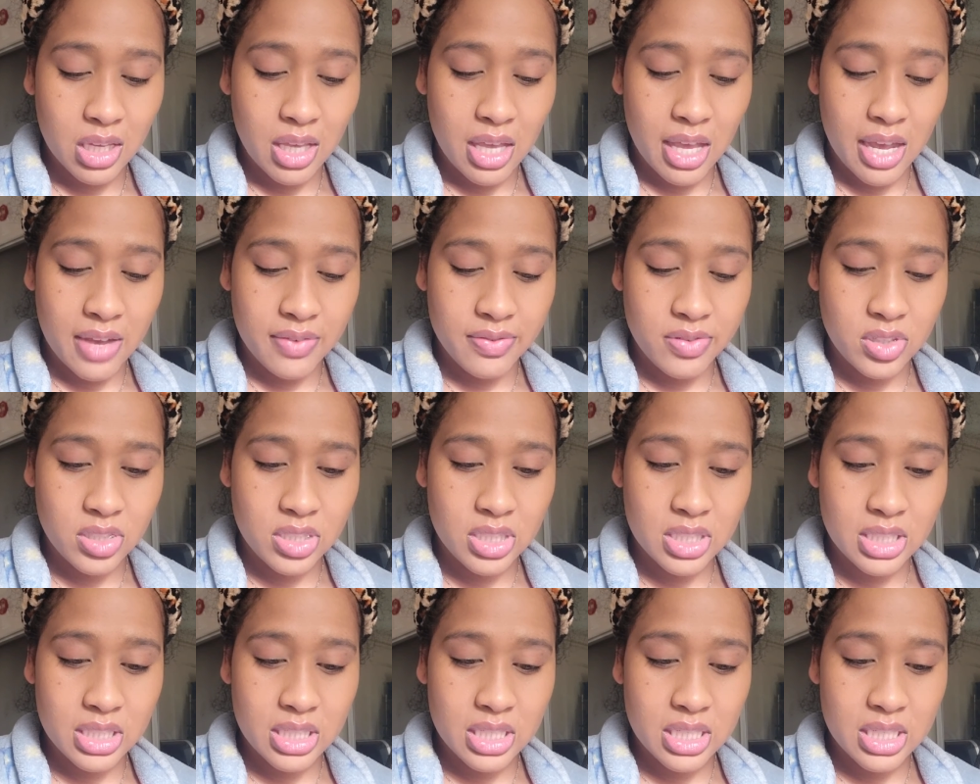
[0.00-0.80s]
have your
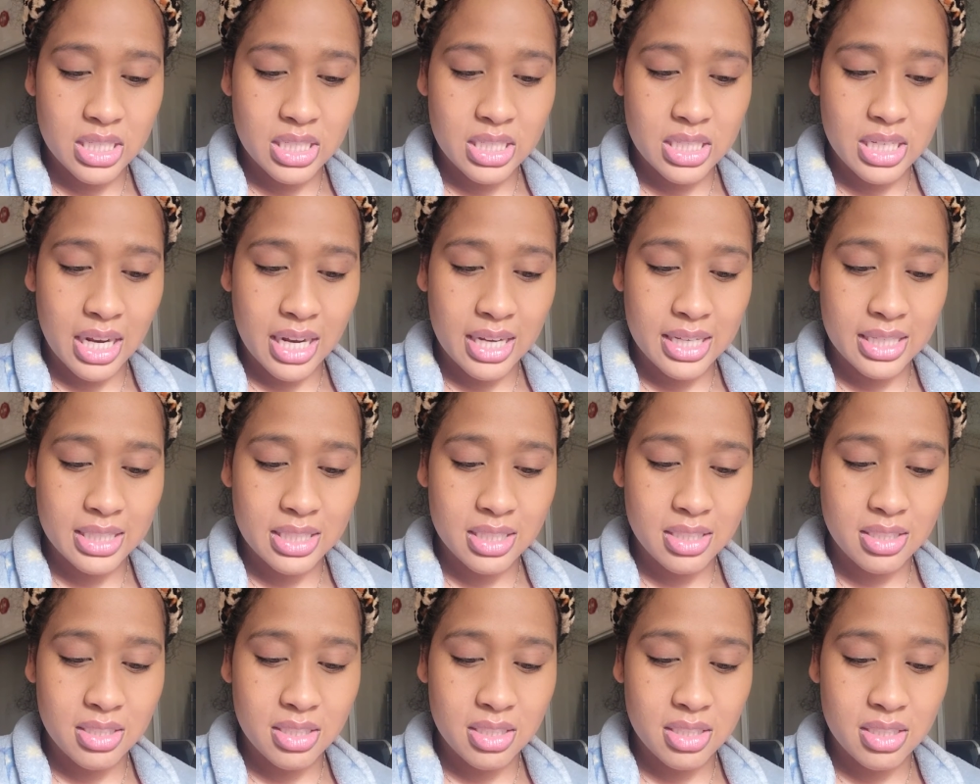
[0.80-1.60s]
skin
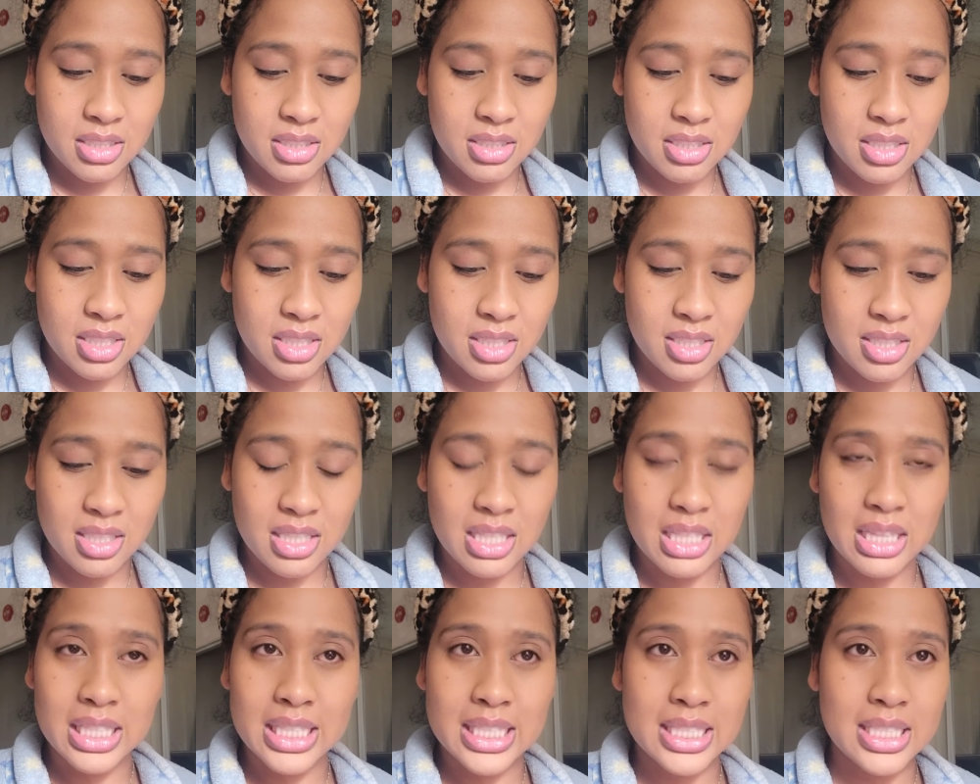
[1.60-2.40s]
nice and
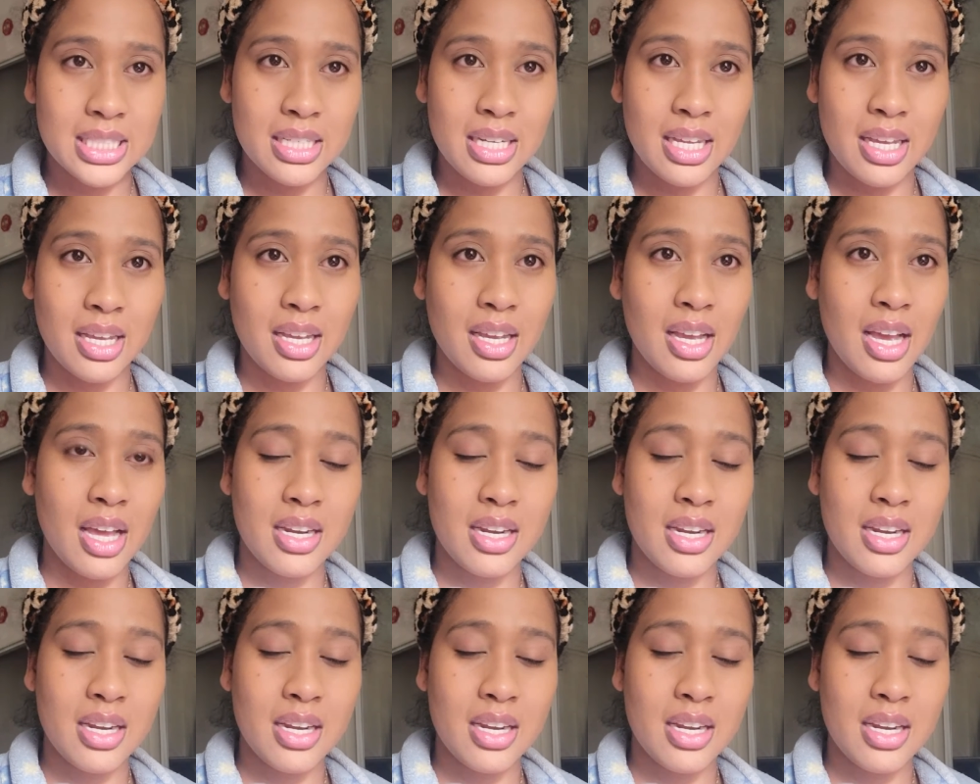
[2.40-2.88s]
just glistening,